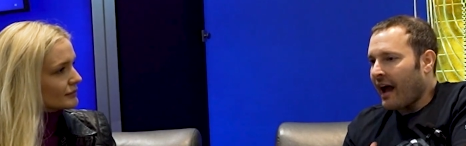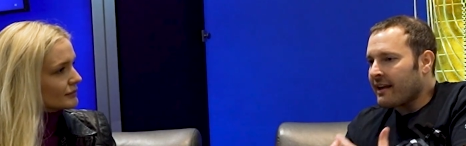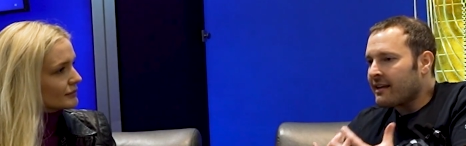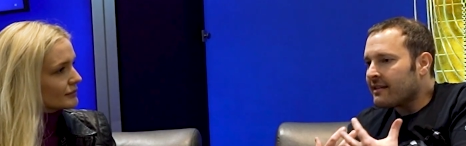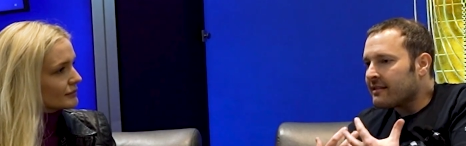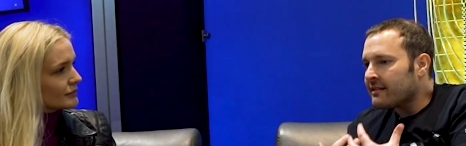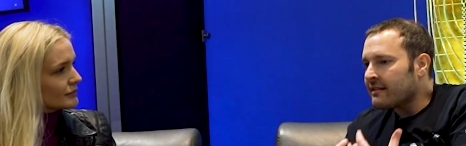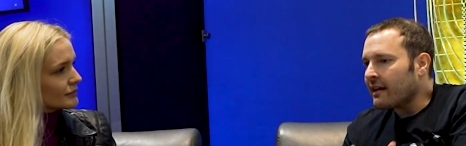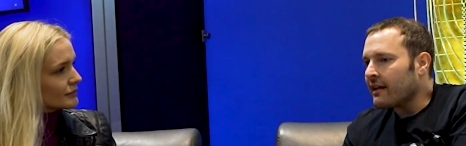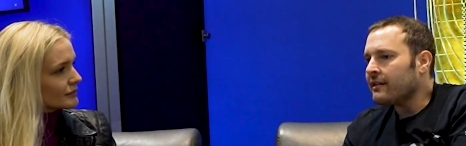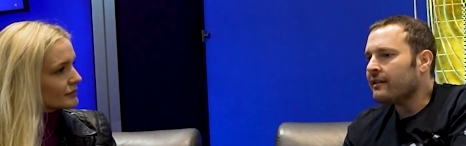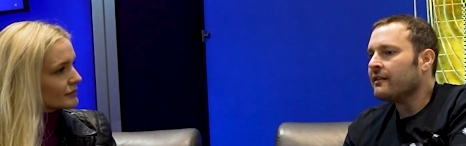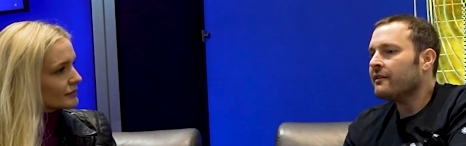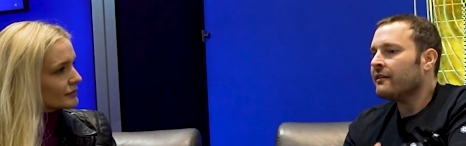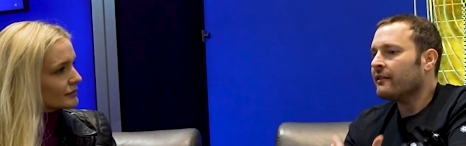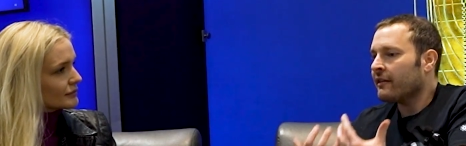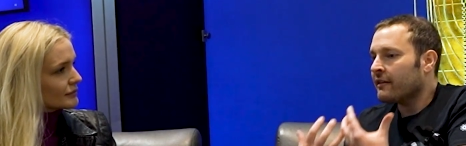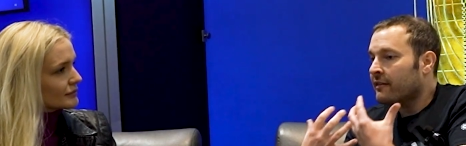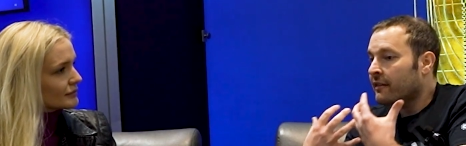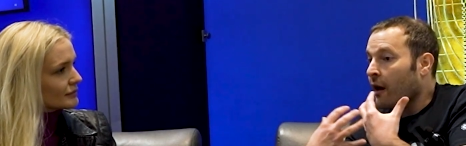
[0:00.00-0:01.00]
Speaker 1: understand that,
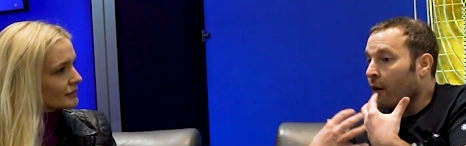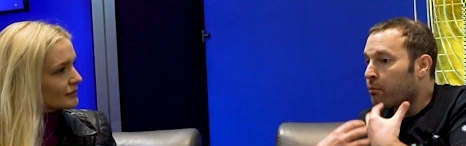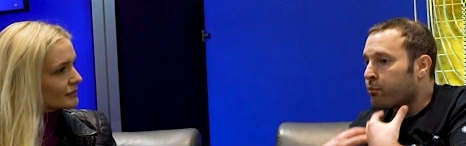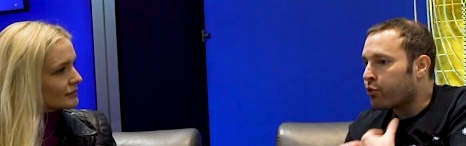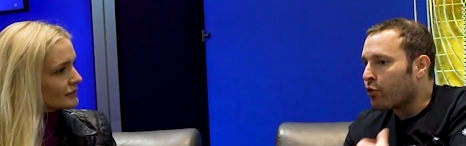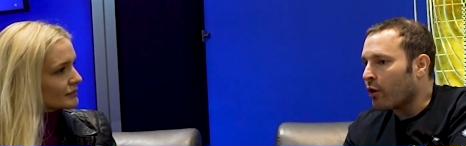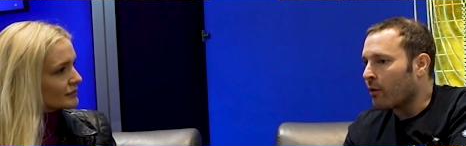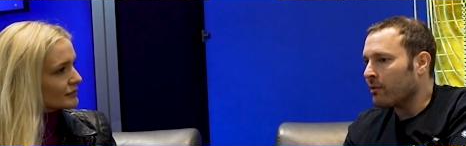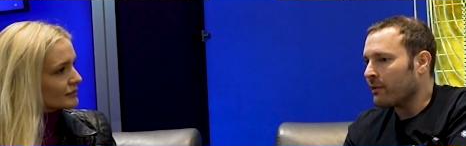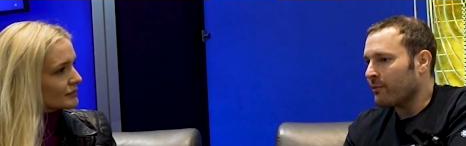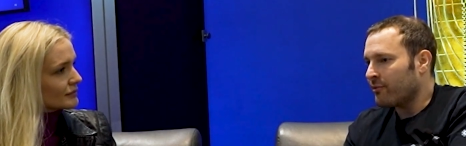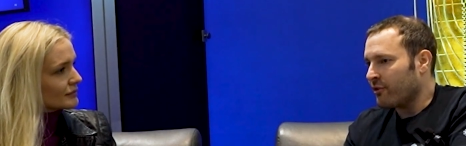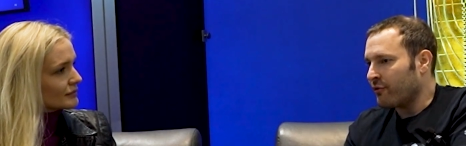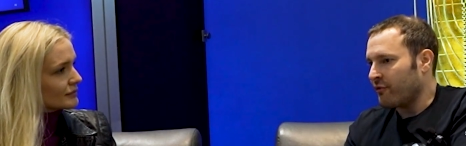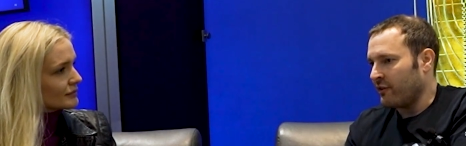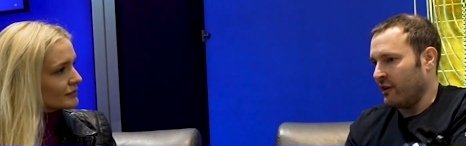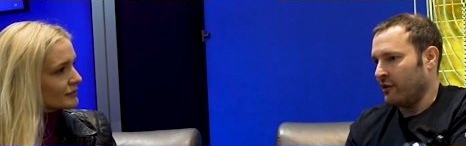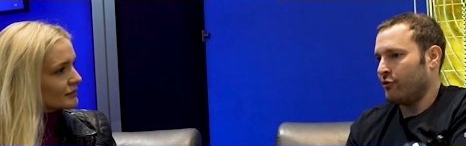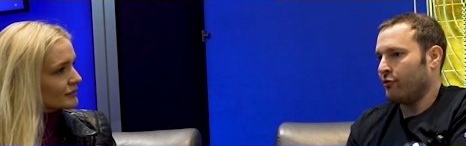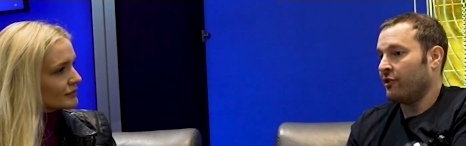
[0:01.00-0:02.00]
that there are problems of
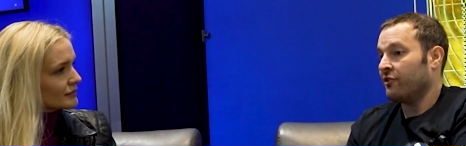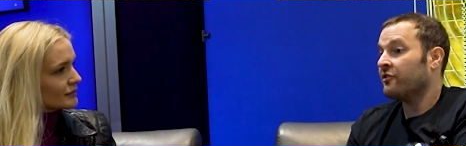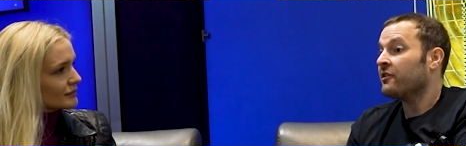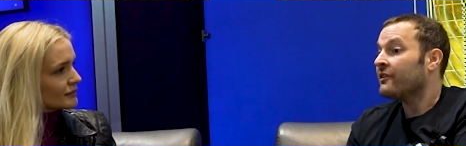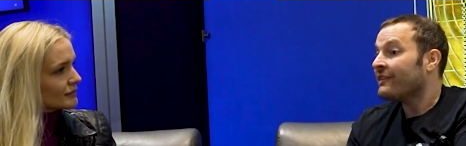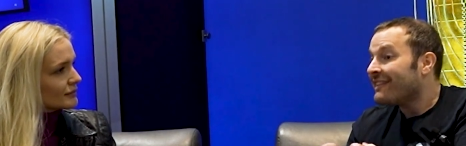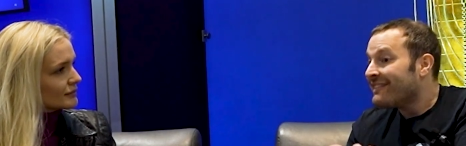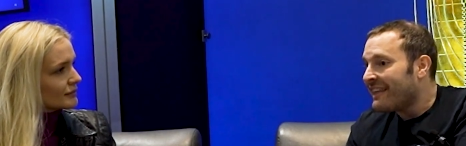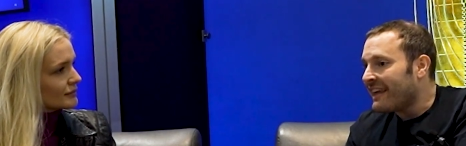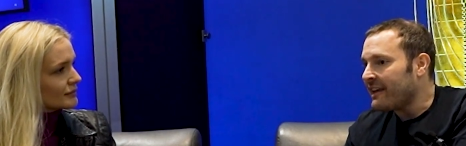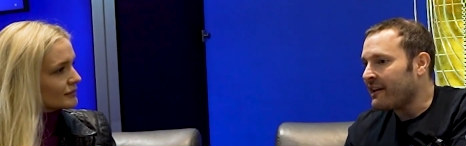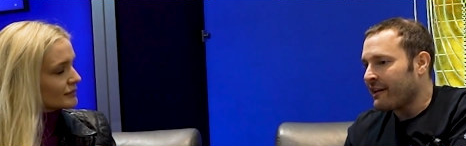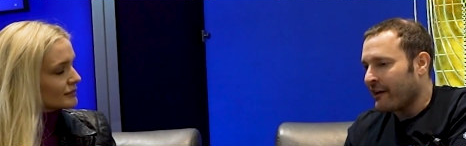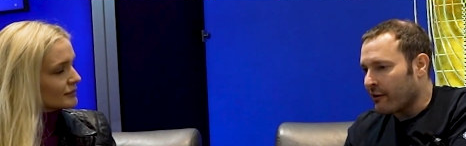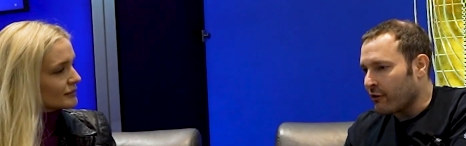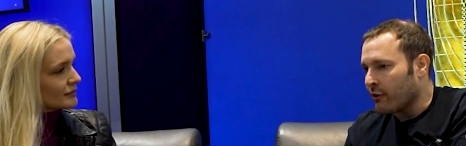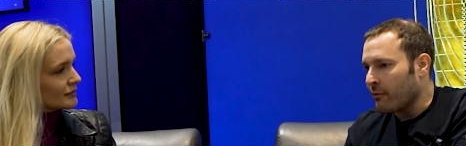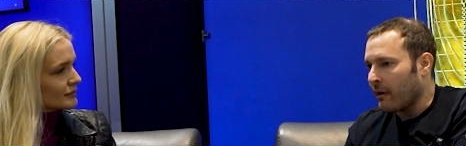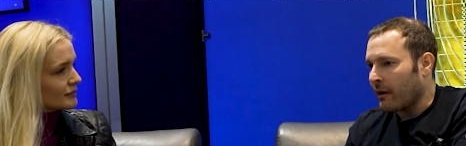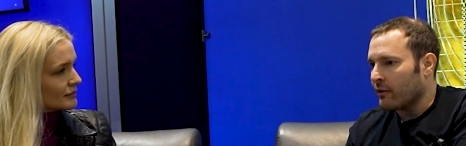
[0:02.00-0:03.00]
interest that they care
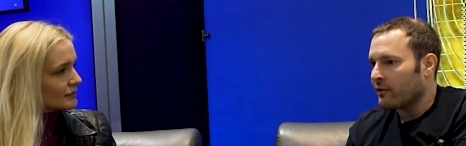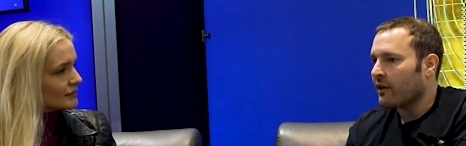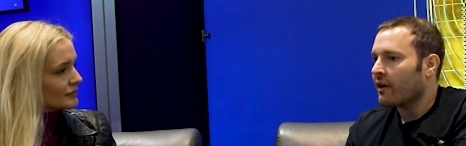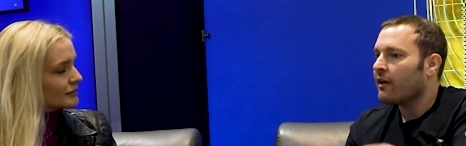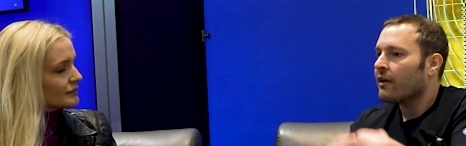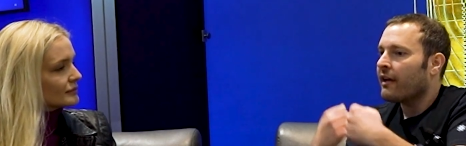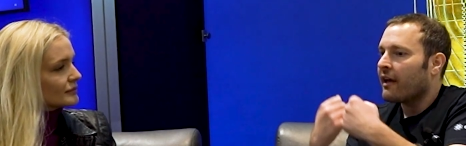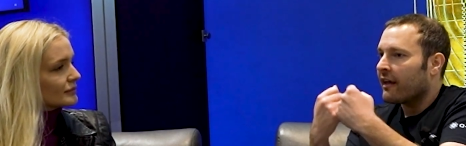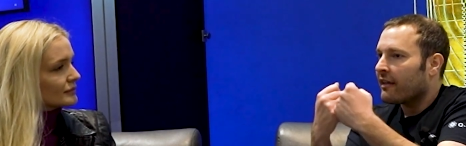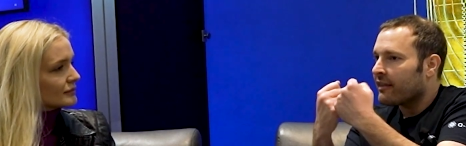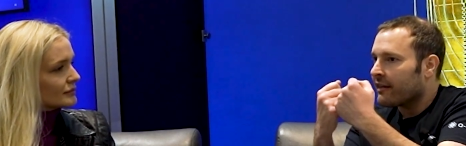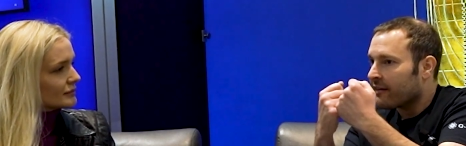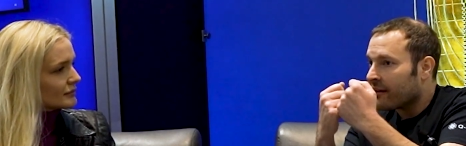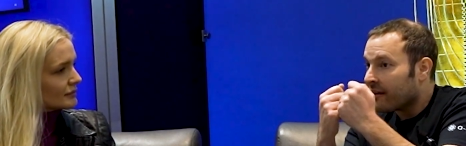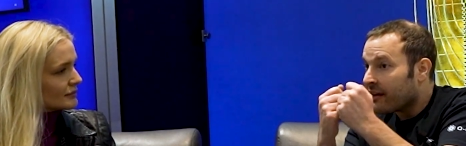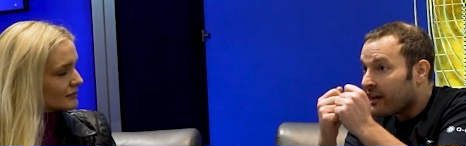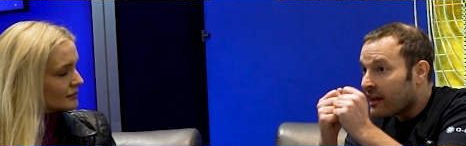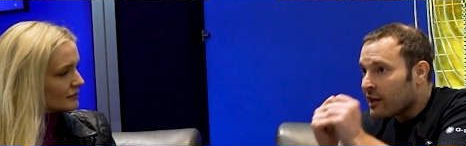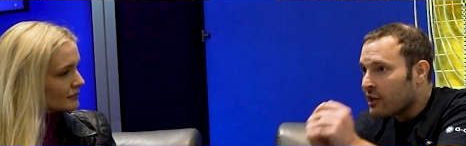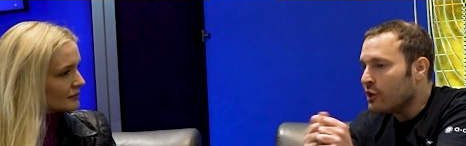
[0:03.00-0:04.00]
about that they
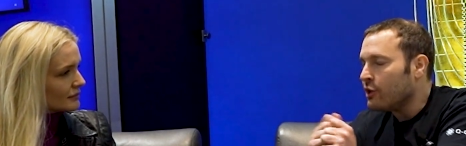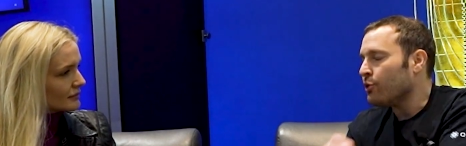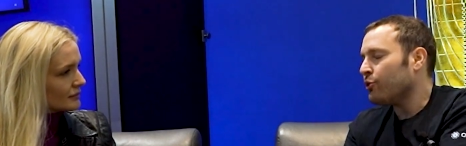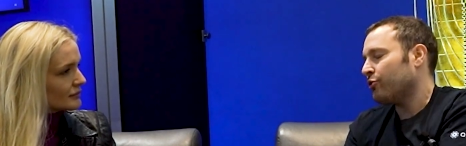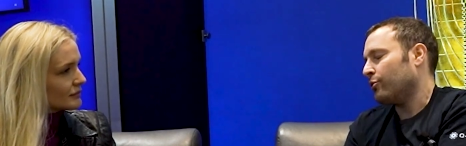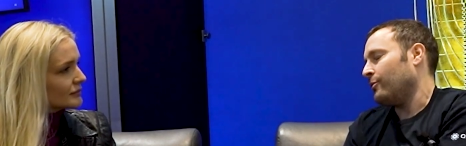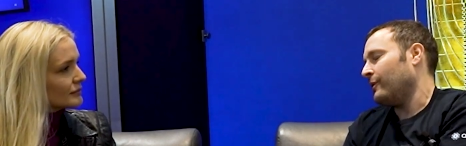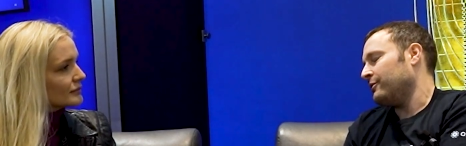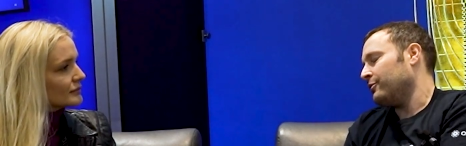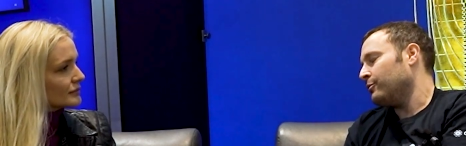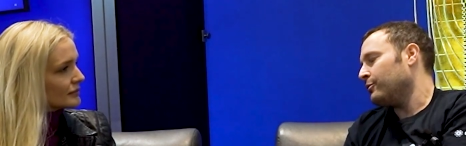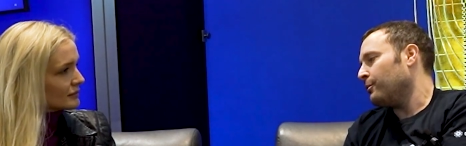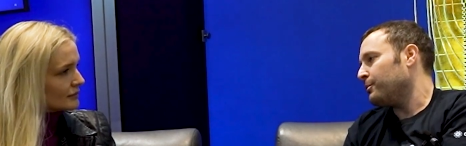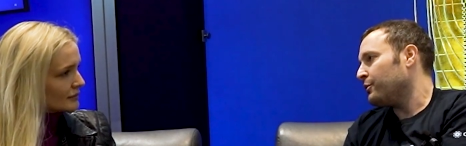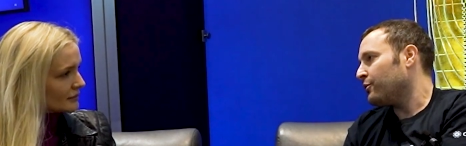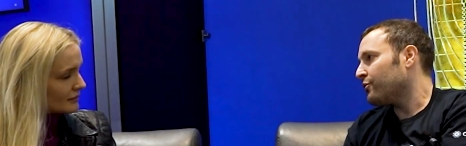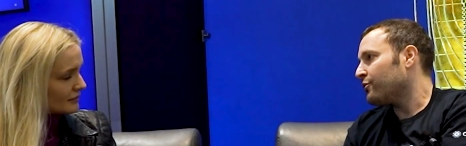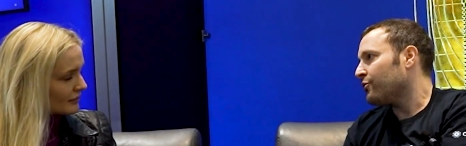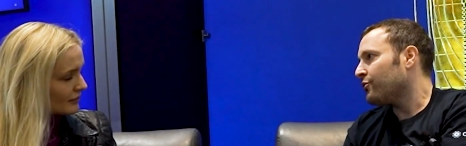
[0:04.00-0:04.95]
can use quantum computers